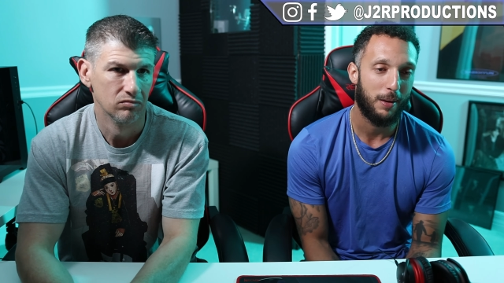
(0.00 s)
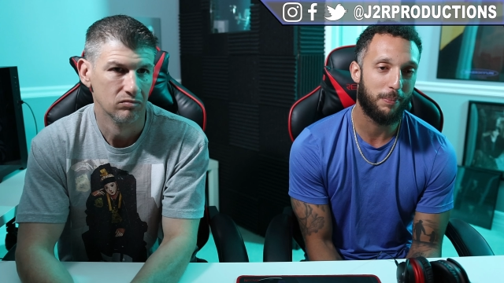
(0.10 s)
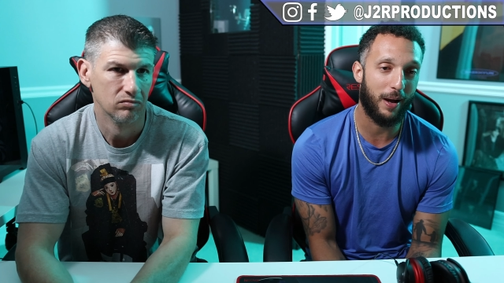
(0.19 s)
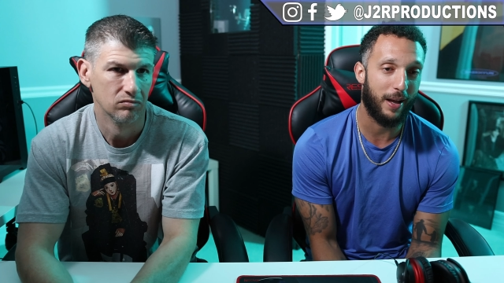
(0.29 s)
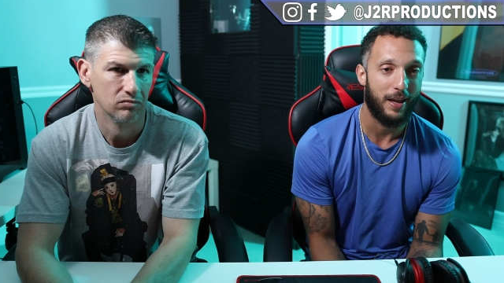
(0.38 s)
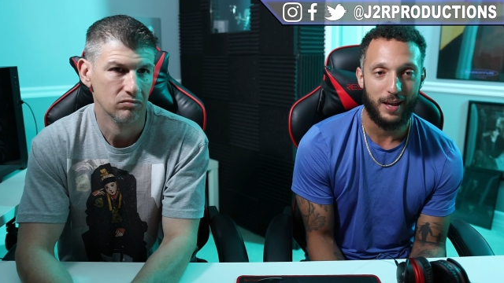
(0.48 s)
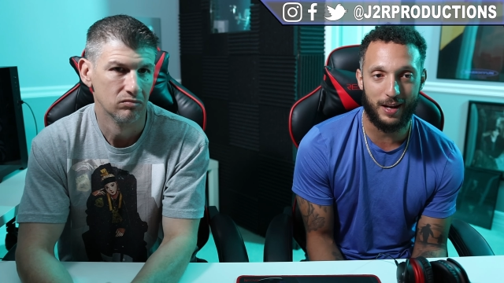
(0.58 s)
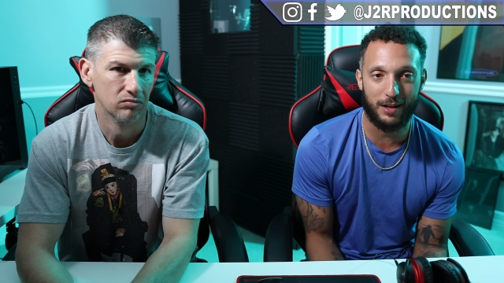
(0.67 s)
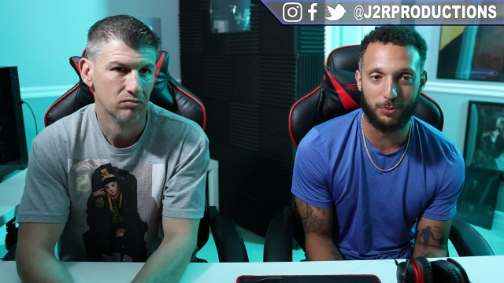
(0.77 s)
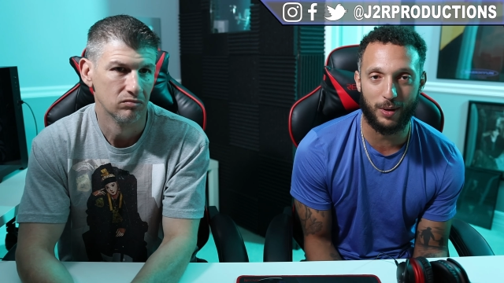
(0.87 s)
Speaker 1: But it
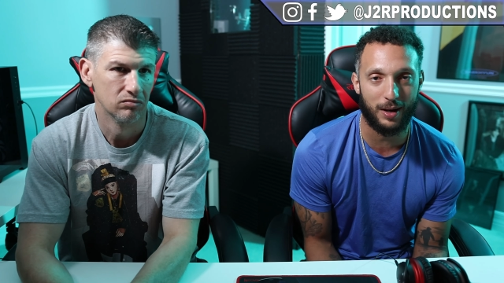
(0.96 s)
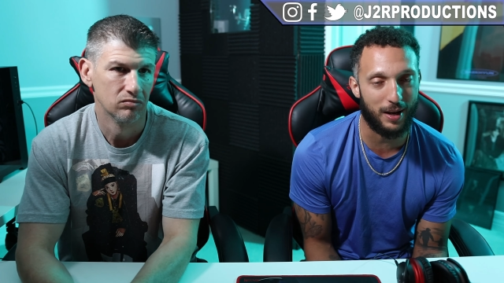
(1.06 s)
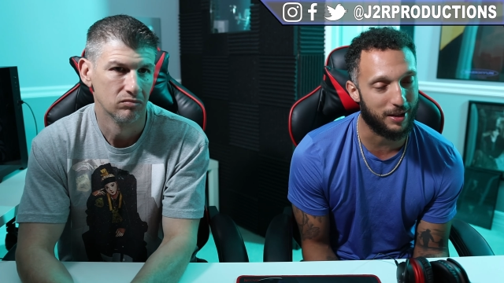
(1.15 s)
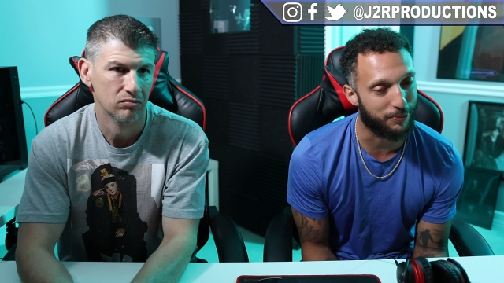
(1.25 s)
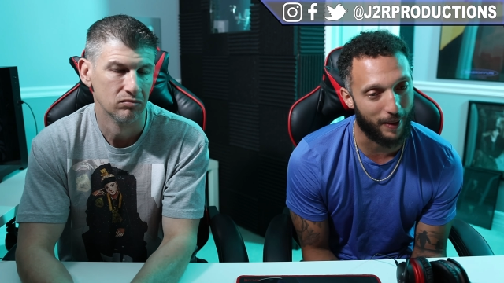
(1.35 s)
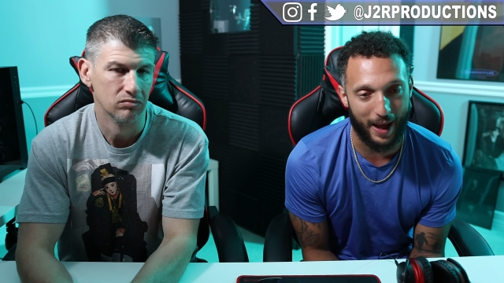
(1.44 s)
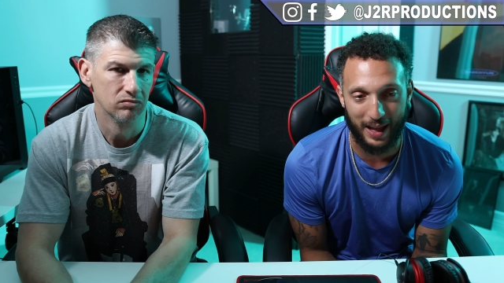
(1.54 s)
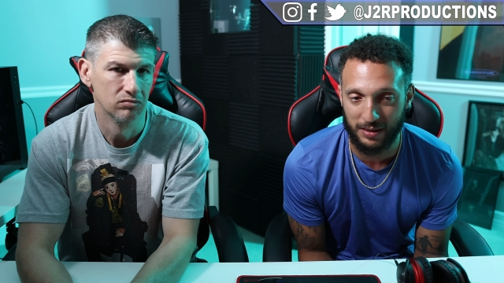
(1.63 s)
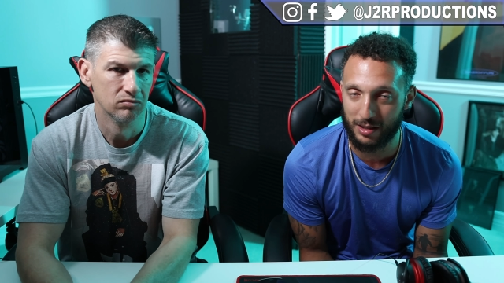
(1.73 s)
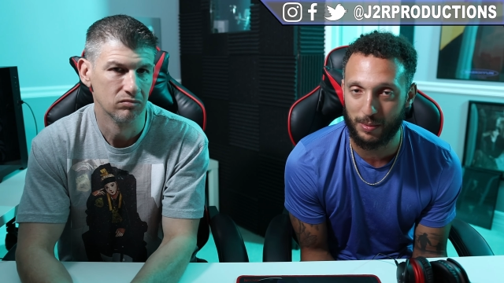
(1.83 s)
is what it is. But I
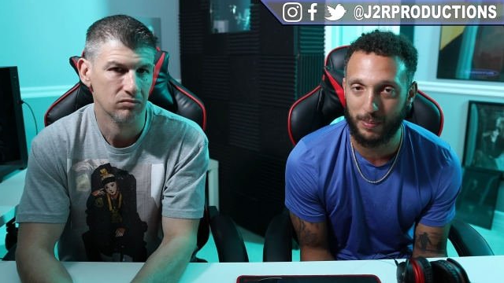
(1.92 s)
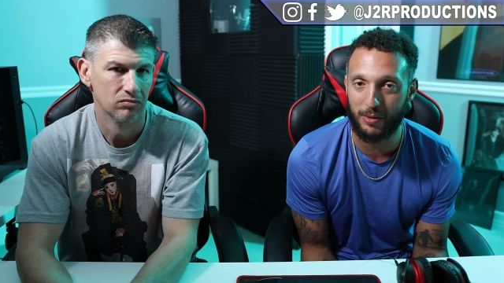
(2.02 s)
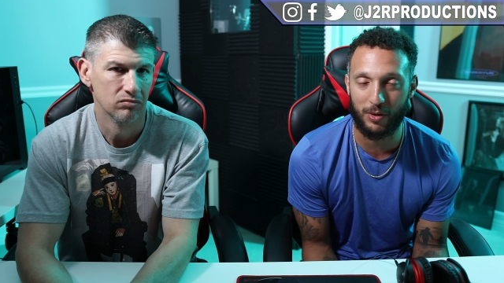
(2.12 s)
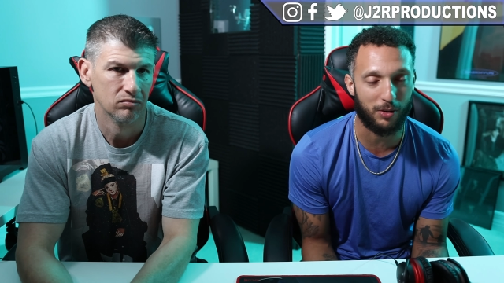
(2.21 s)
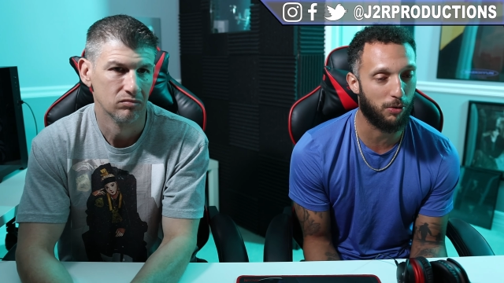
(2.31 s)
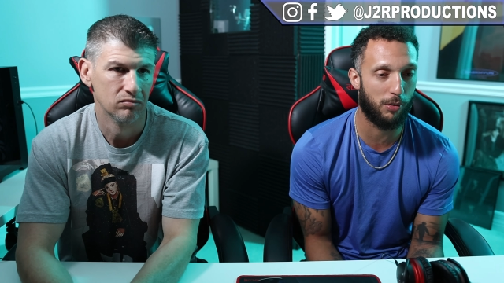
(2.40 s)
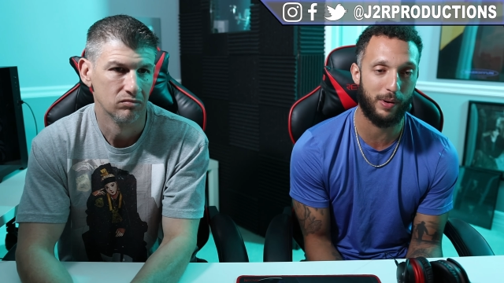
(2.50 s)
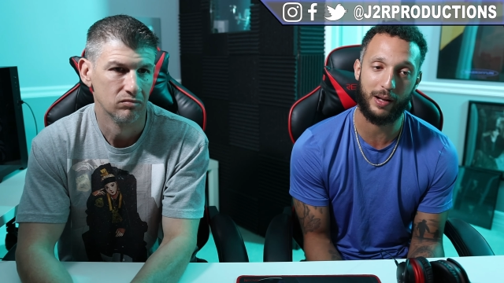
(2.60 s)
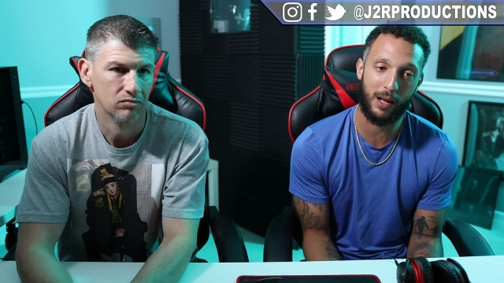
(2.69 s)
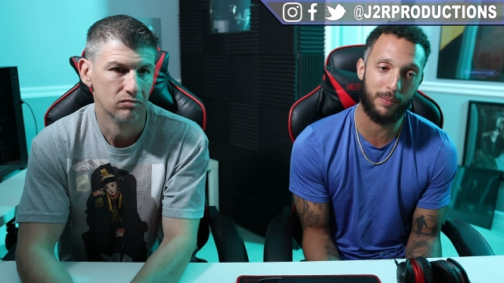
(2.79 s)
think it's gonna be really cool when
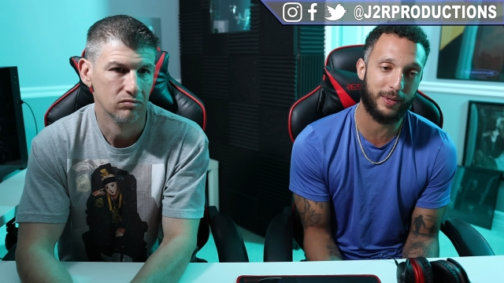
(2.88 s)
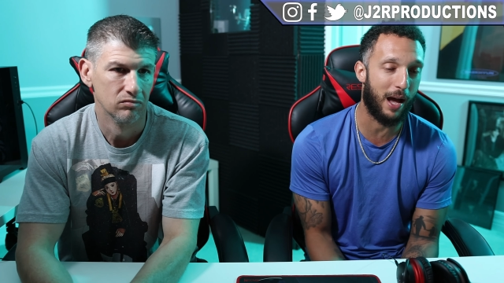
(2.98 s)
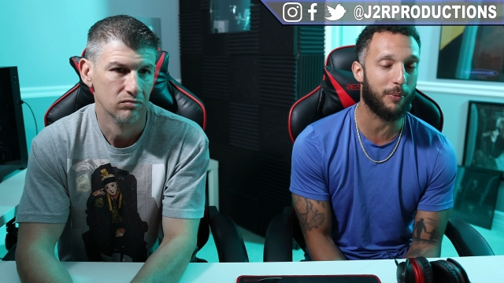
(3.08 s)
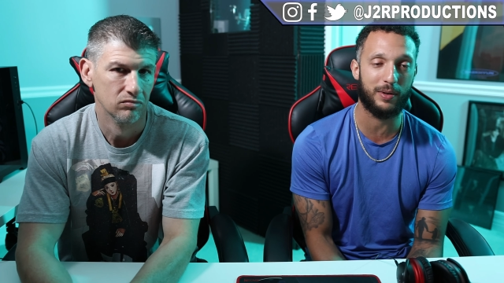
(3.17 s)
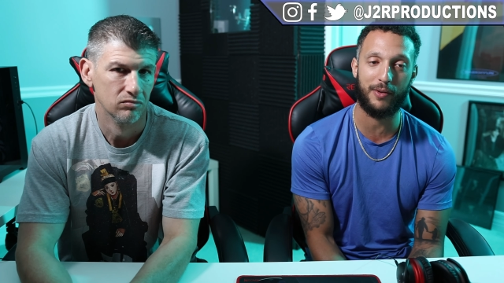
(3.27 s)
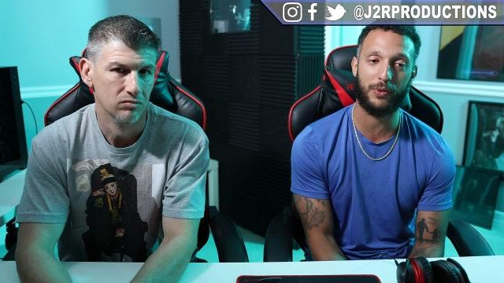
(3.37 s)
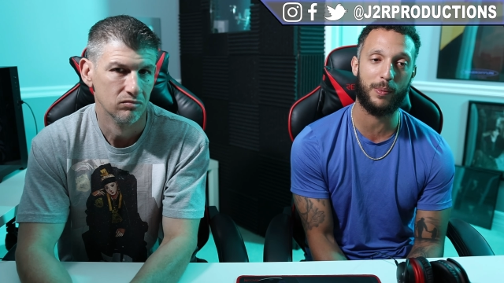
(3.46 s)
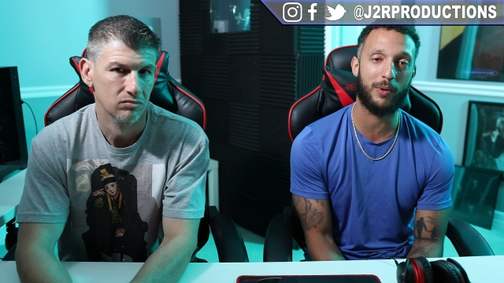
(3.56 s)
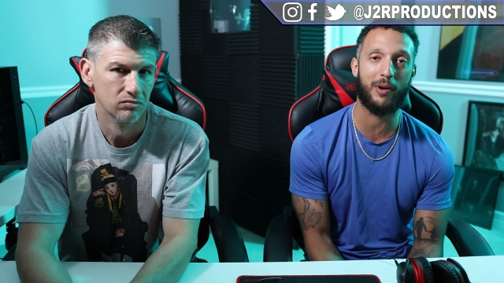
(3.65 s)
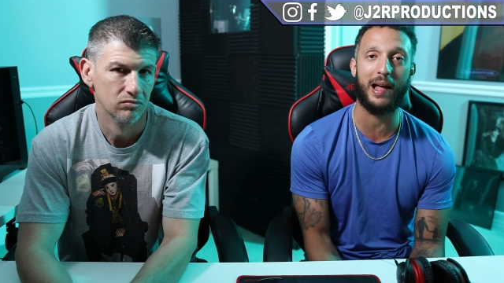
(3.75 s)
it comes out. We're definitely
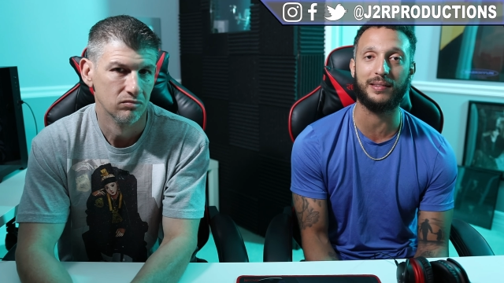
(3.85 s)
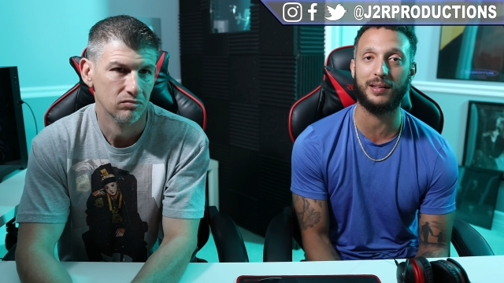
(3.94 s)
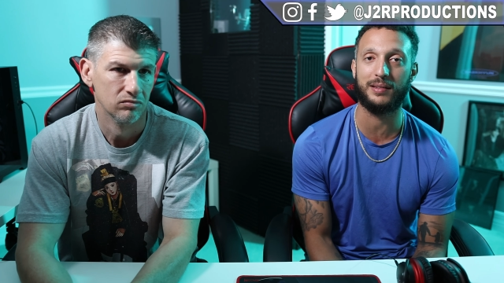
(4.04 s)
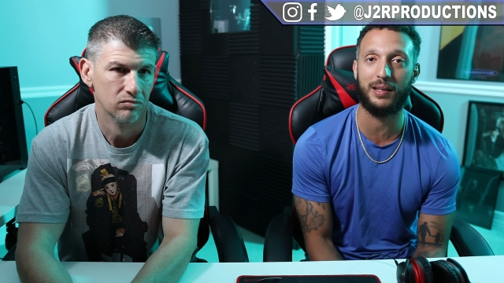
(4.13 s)
gonna be right into the